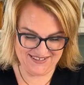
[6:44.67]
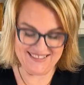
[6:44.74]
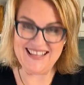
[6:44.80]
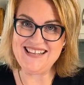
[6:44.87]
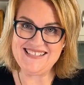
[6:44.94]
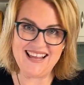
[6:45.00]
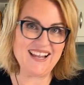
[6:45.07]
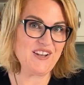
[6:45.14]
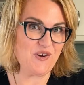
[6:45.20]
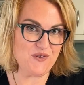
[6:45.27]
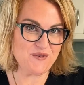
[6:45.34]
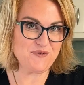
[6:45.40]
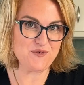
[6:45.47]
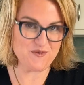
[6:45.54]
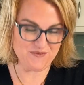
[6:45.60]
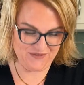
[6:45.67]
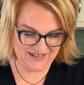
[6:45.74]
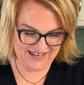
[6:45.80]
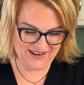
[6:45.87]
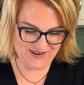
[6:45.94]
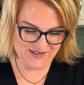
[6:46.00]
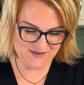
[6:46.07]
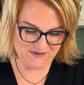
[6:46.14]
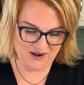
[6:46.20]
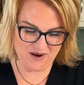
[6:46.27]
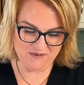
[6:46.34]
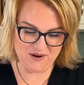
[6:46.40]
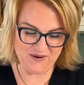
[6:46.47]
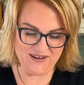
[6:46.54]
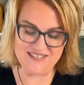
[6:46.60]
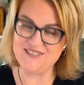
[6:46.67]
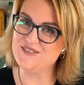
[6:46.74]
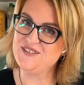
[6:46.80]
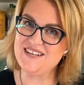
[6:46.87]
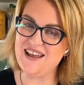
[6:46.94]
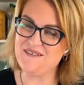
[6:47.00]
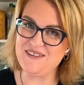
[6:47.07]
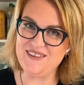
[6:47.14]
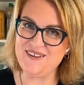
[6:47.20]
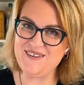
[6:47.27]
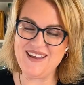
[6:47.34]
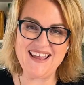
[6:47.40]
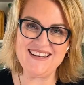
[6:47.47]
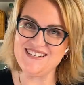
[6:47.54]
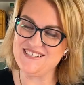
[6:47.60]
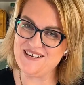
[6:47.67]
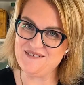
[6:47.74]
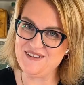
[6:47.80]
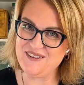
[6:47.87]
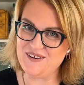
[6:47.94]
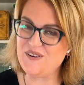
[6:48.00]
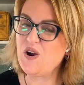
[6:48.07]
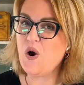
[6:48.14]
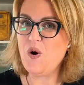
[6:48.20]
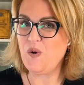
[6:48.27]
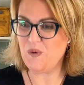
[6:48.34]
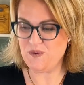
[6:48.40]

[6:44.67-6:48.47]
These are long form videos where I'm going to chat with you and share with you all